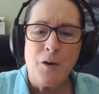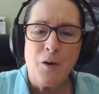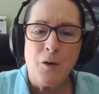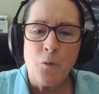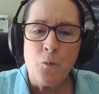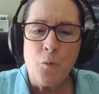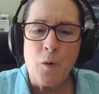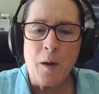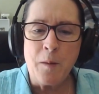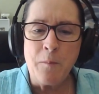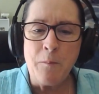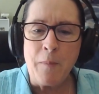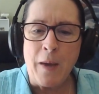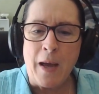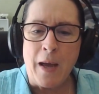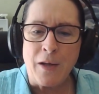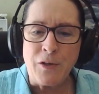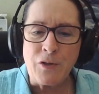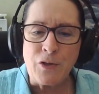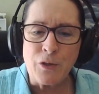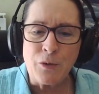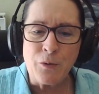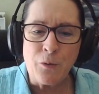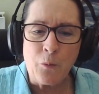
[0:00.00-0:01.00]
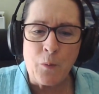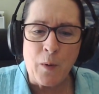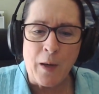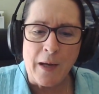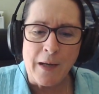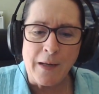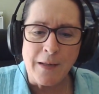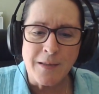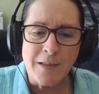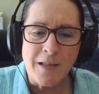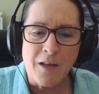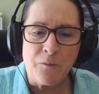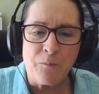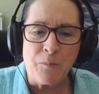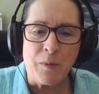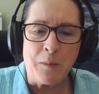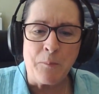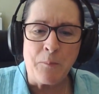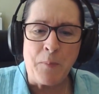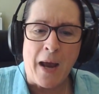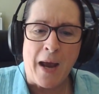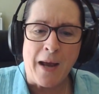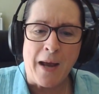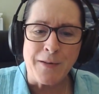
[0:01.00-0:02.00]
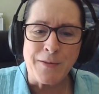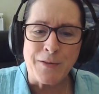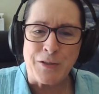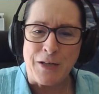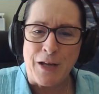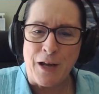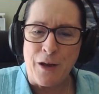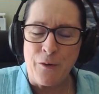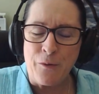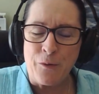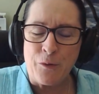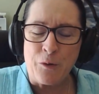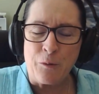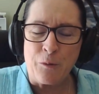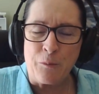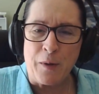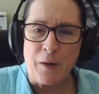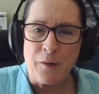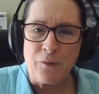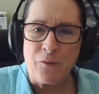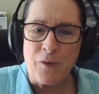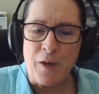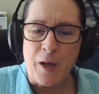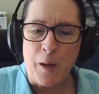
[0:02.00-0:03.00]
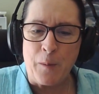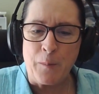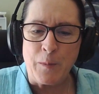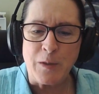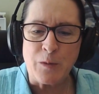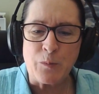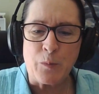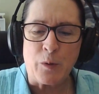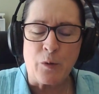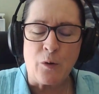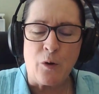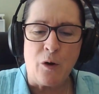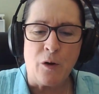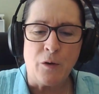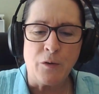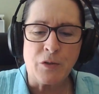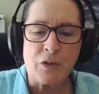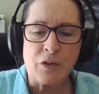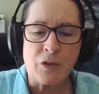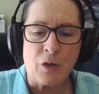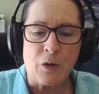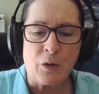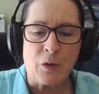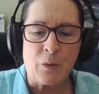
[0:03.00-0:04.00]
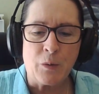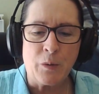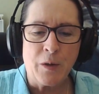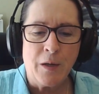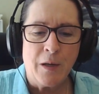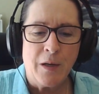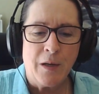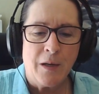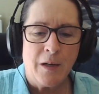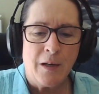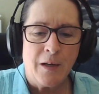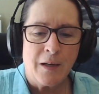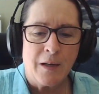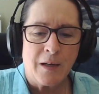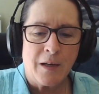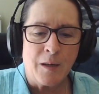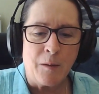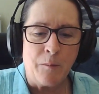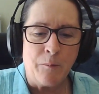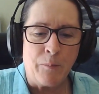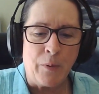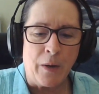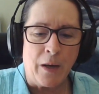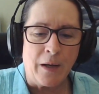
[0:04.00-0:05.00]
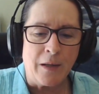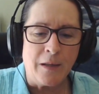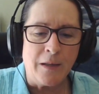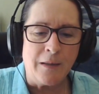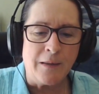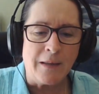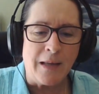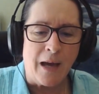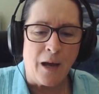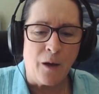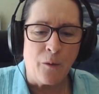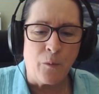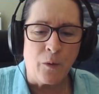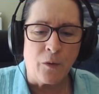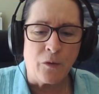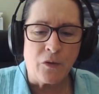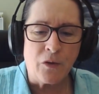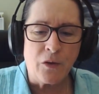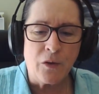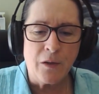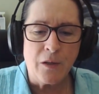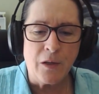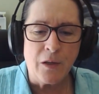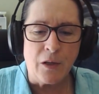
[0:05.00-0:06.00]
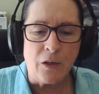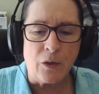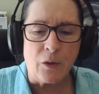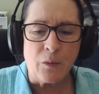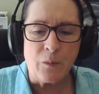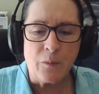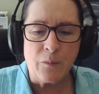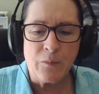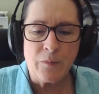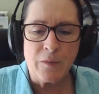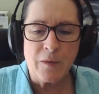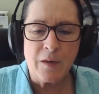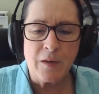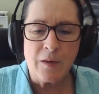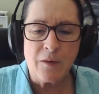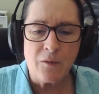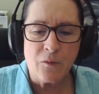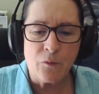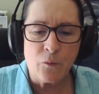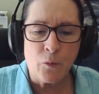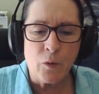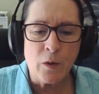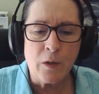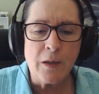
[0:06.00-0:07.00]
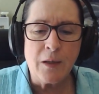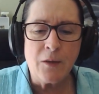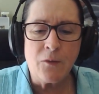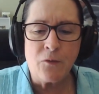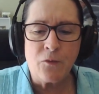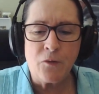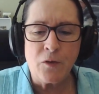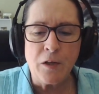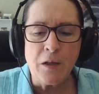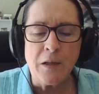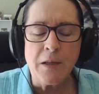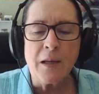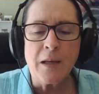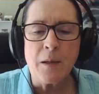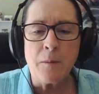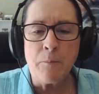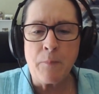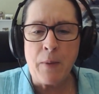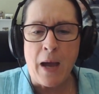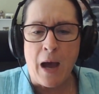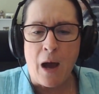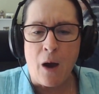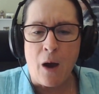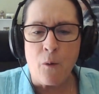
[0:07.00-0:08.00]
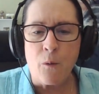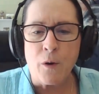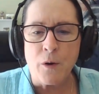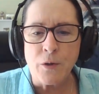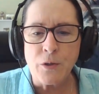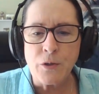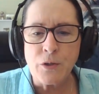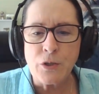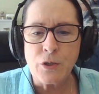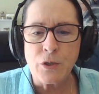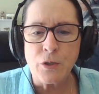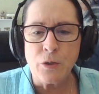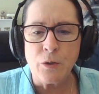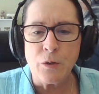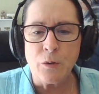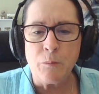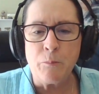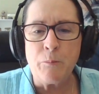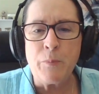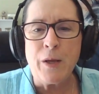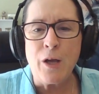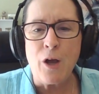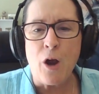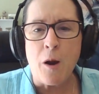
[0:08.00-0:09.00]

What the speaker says: what magical ways have been passed down through my families, but also combining that with, really feeling empowered to be